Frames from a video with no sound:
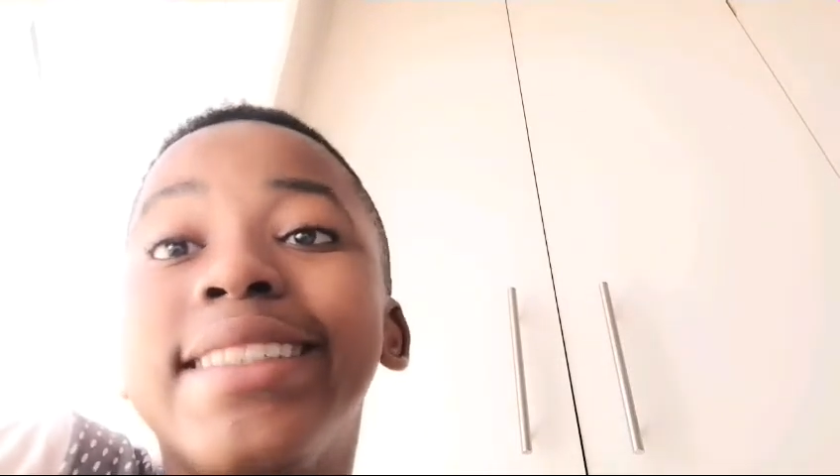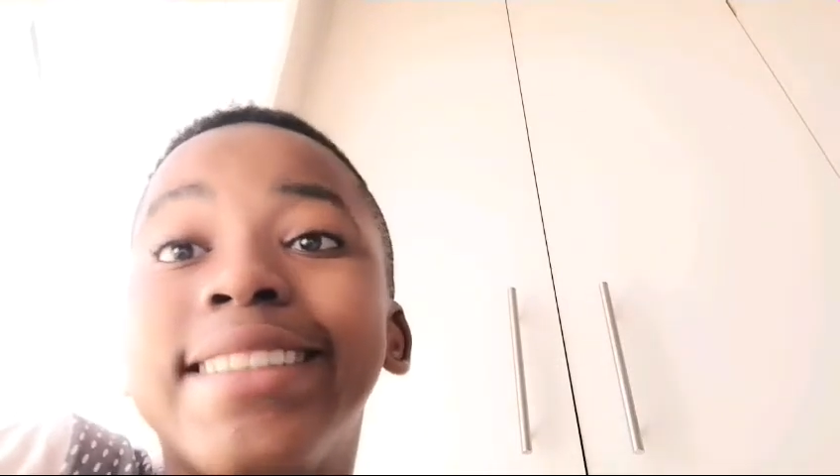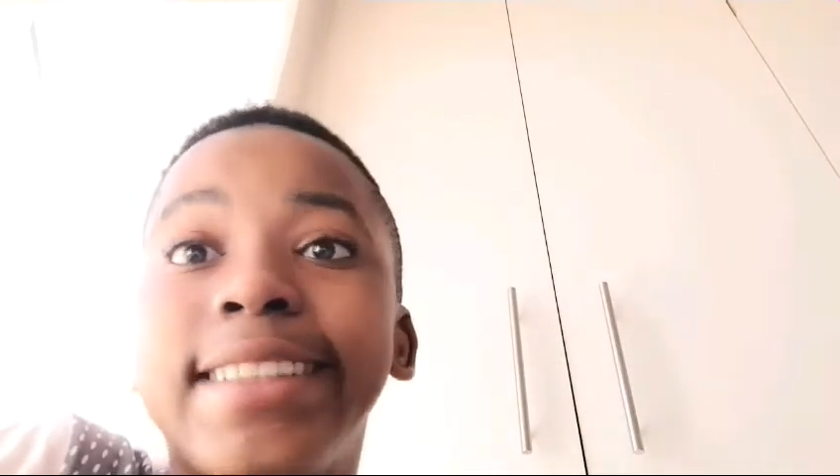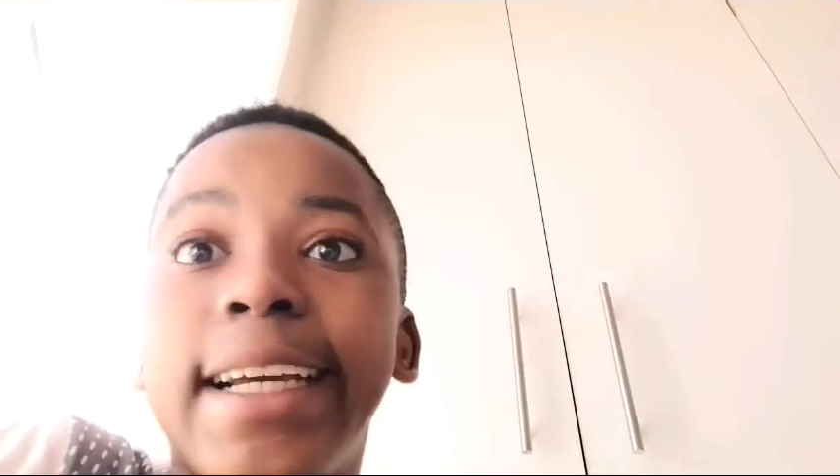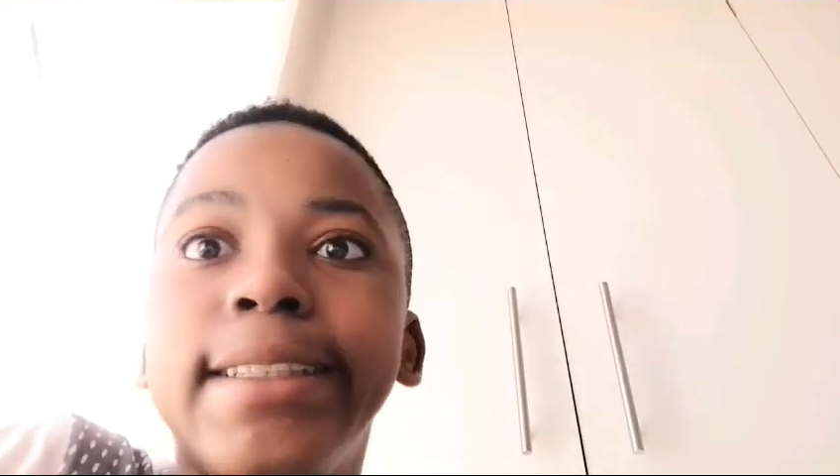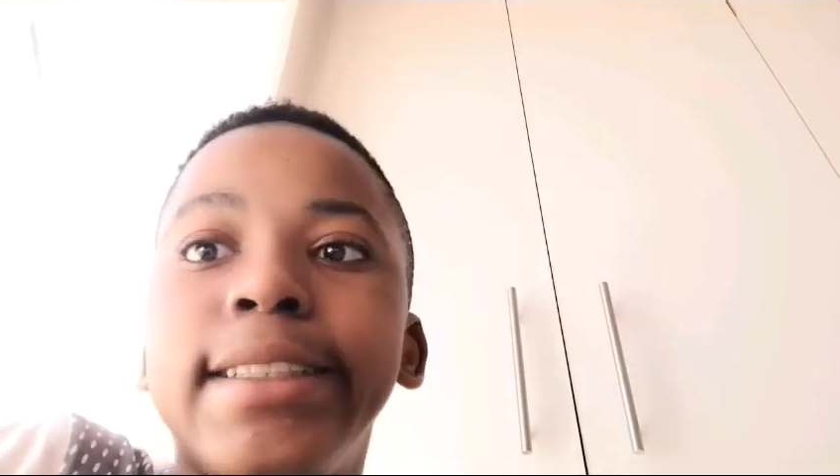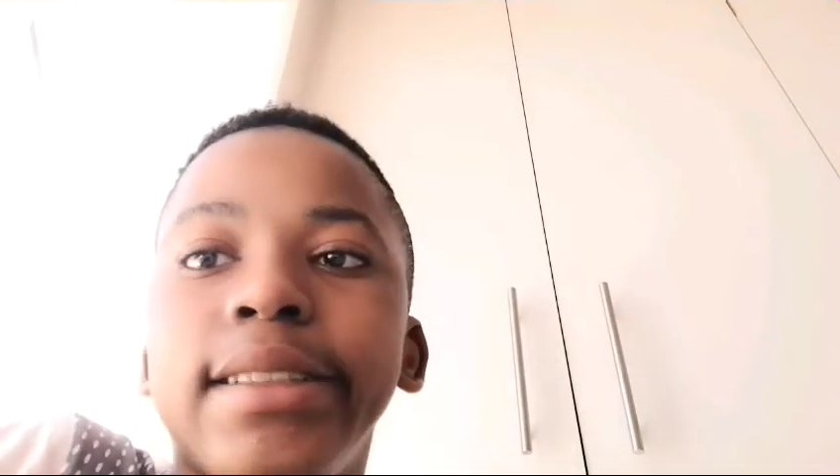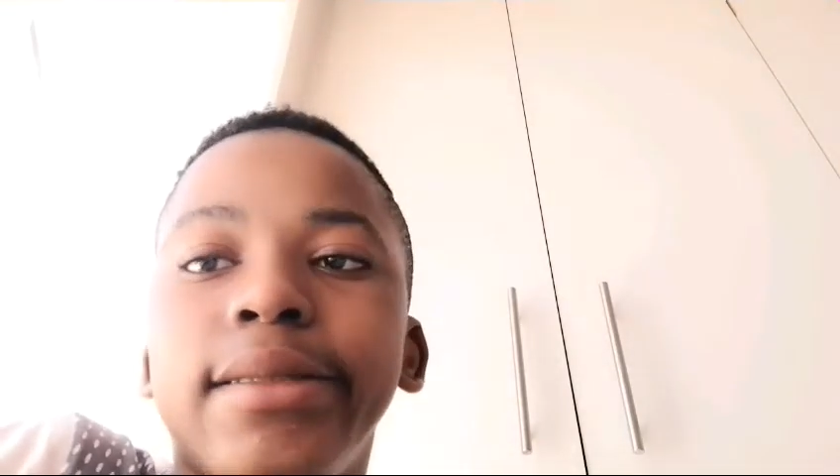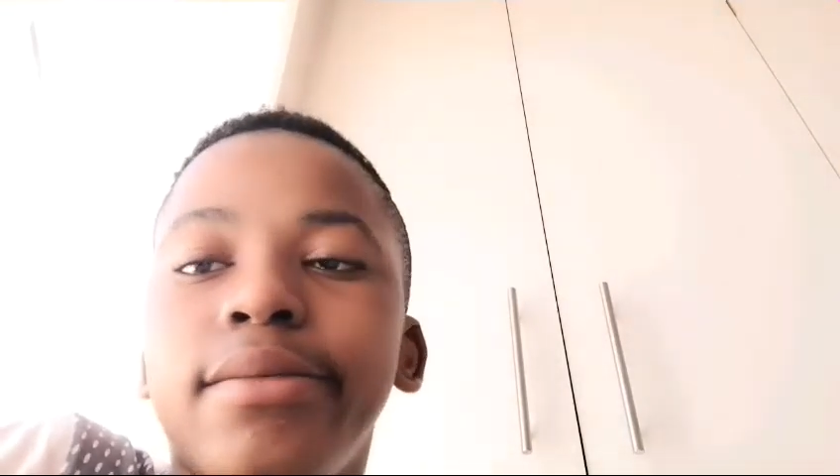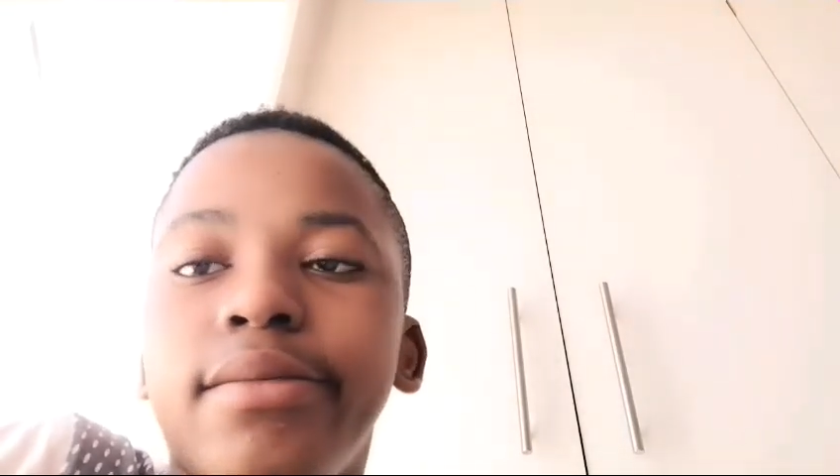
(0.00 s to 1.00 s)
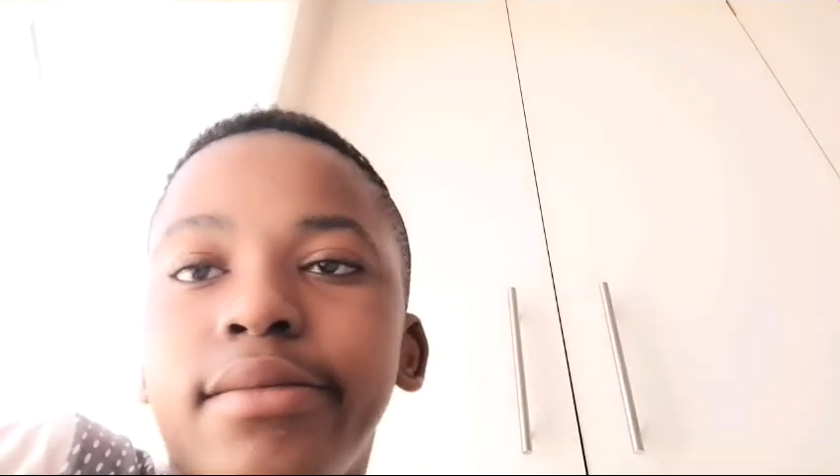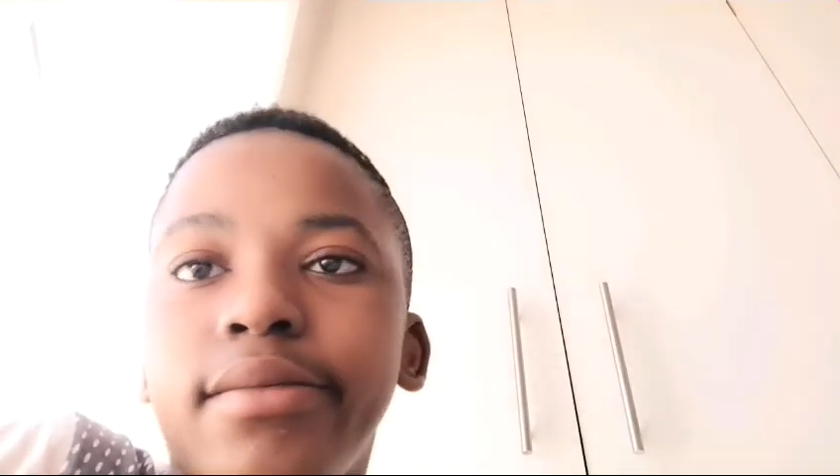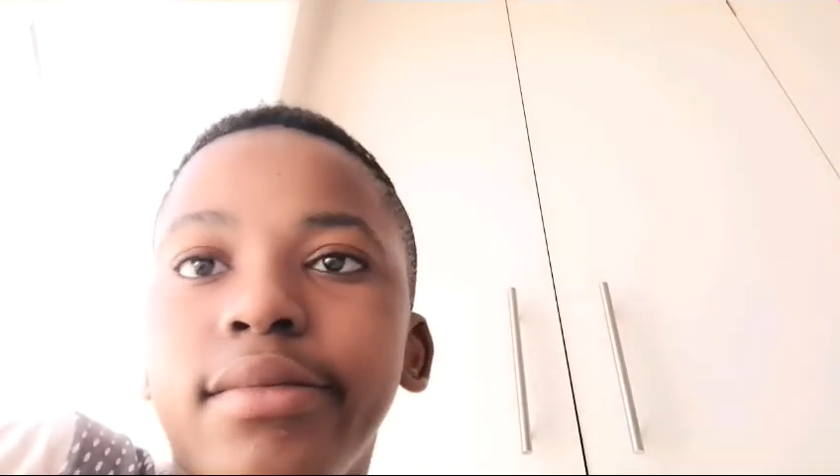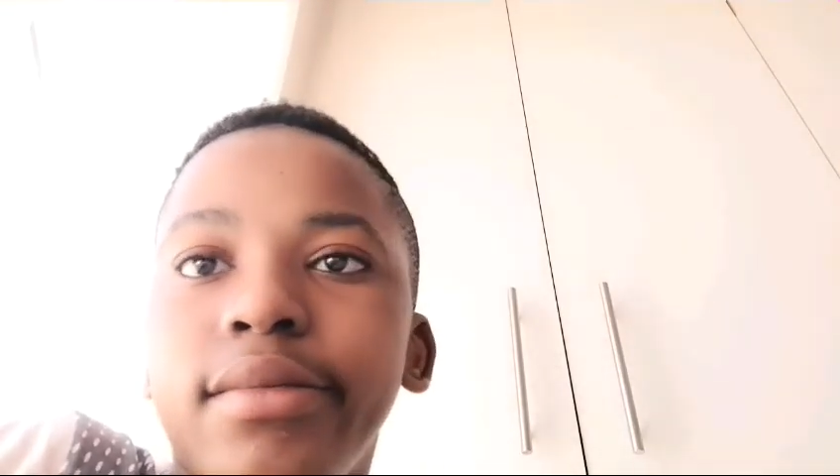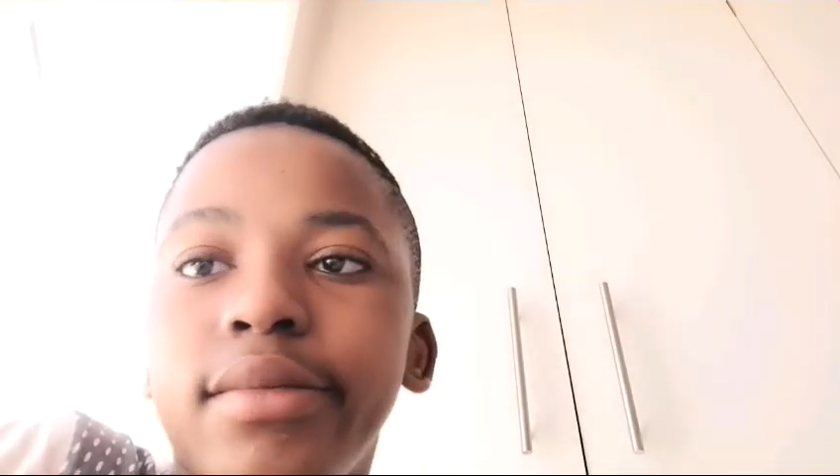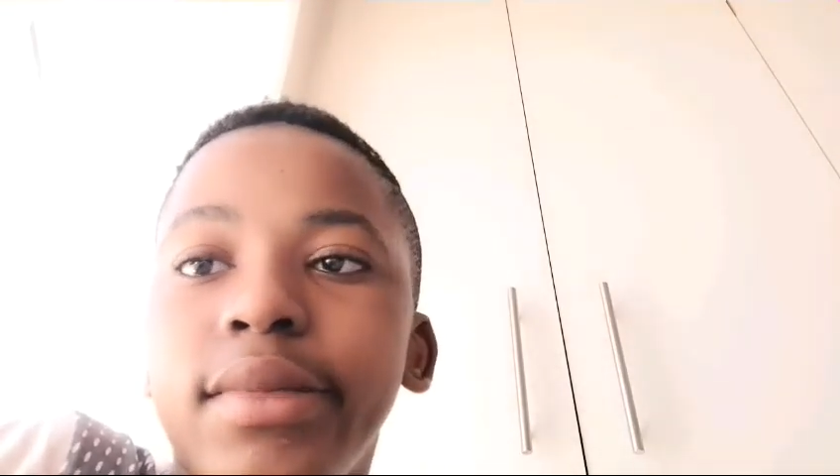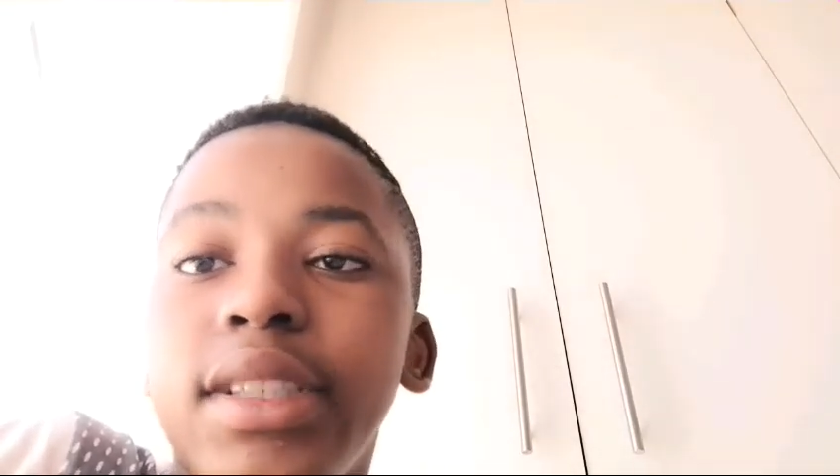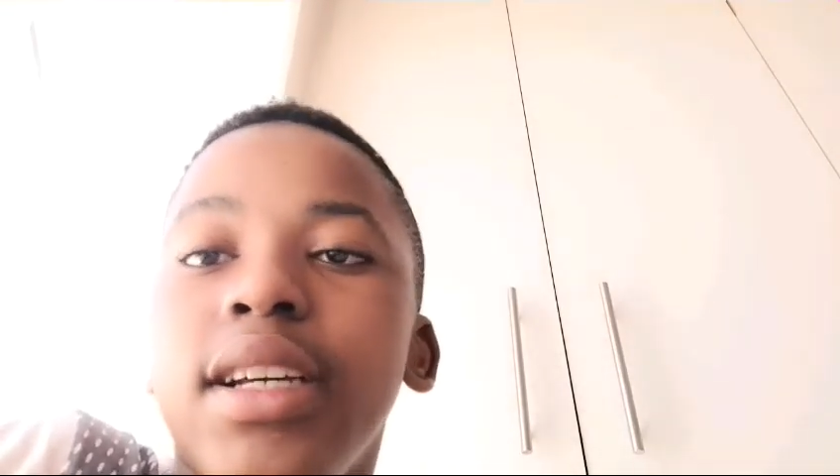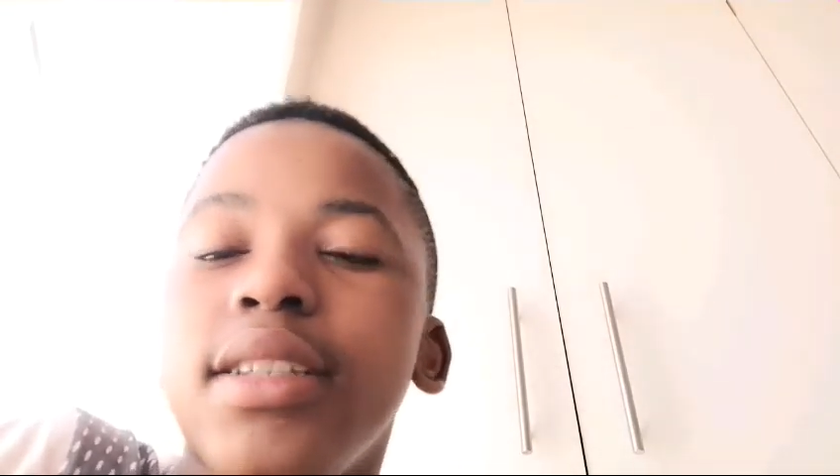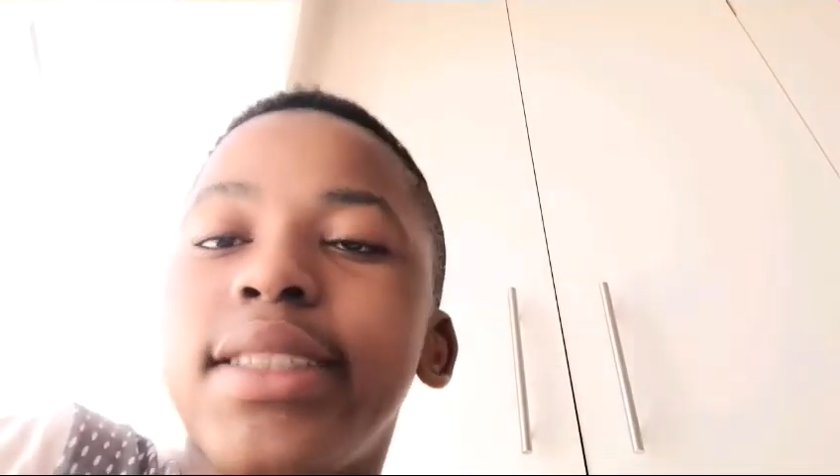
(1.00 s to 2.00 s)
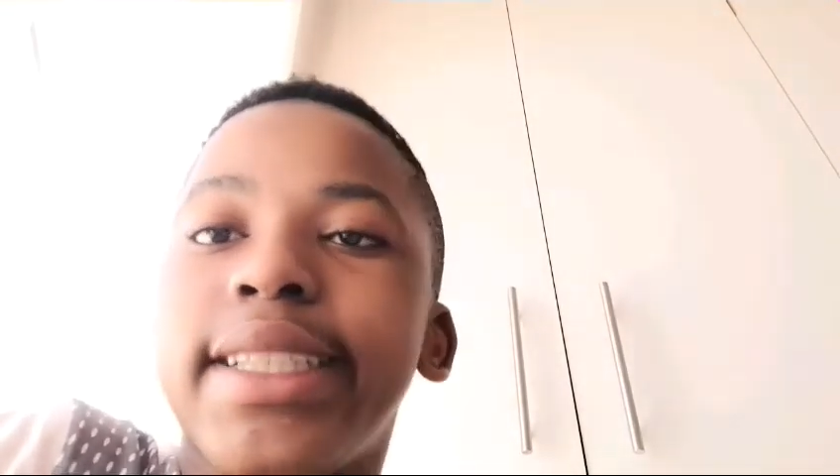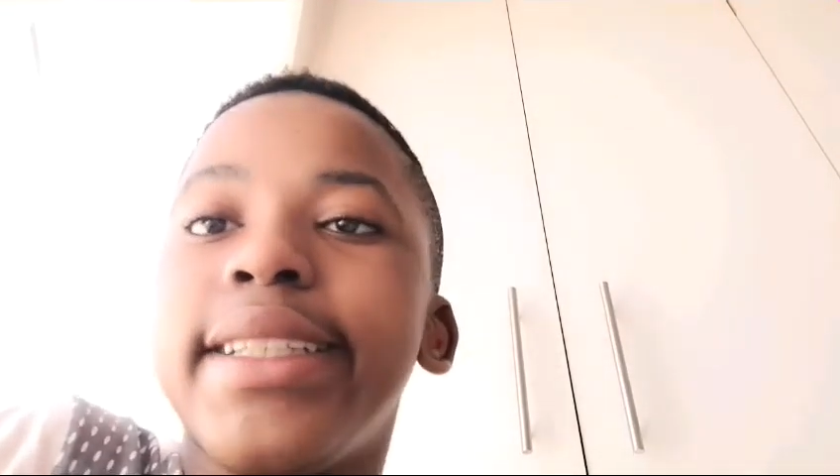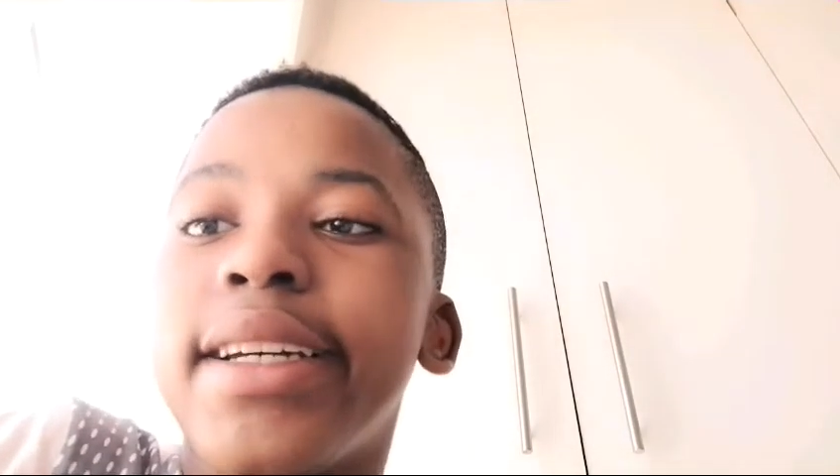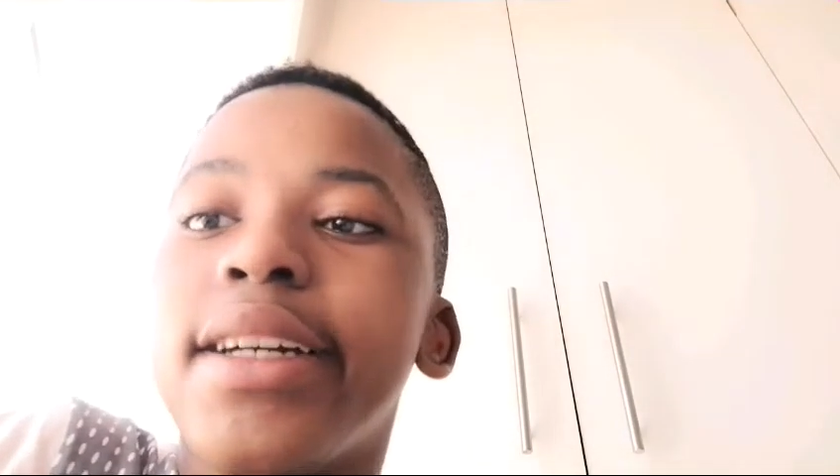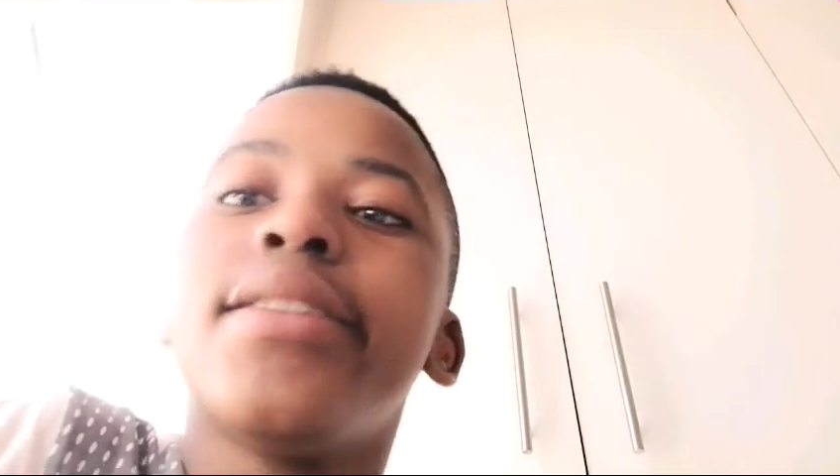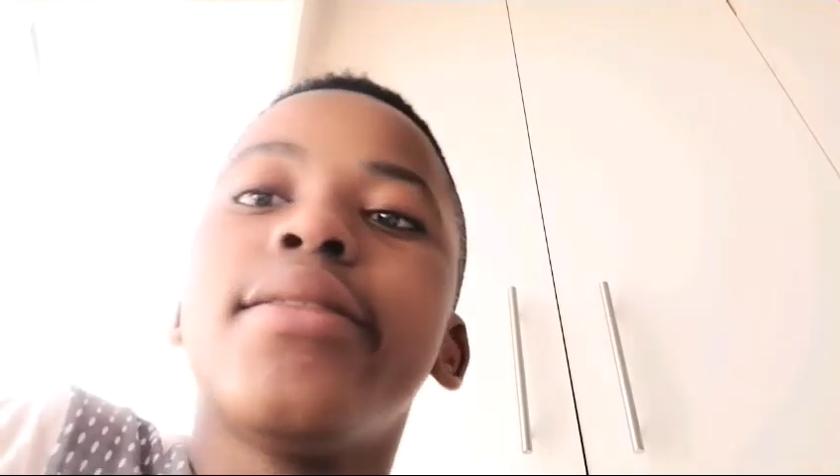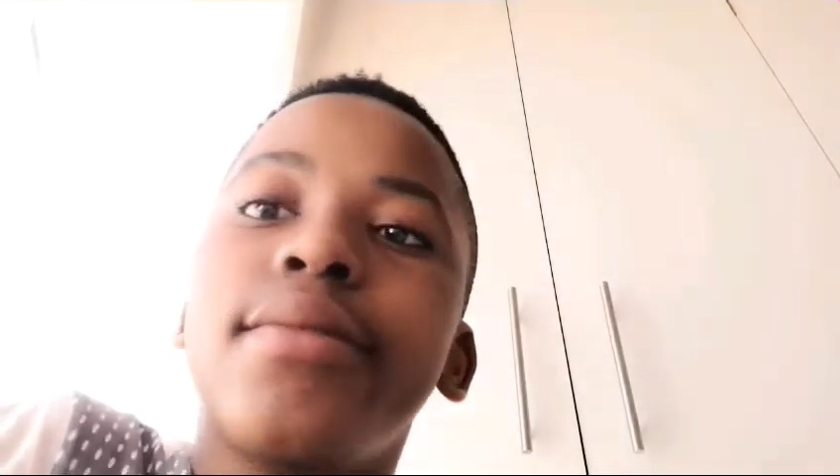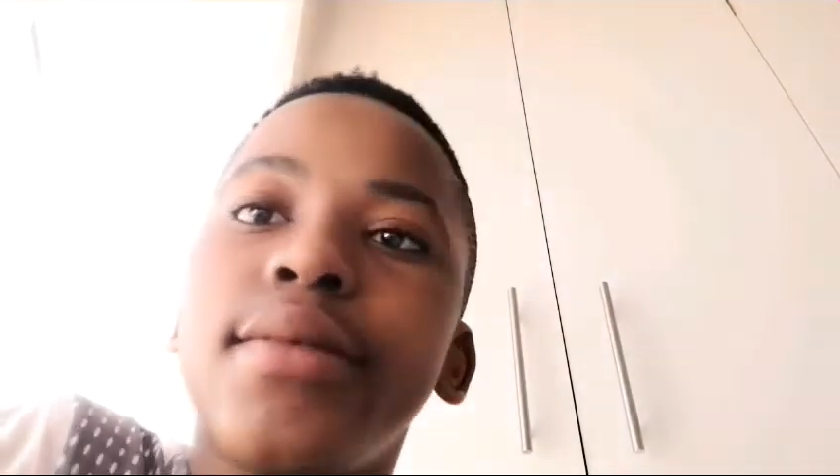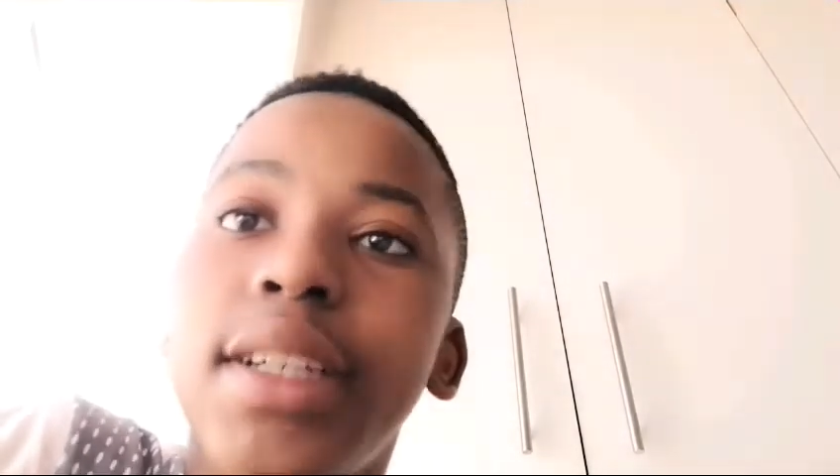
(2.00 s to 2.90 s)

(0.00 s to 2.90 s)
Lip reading: inside, like inside the car.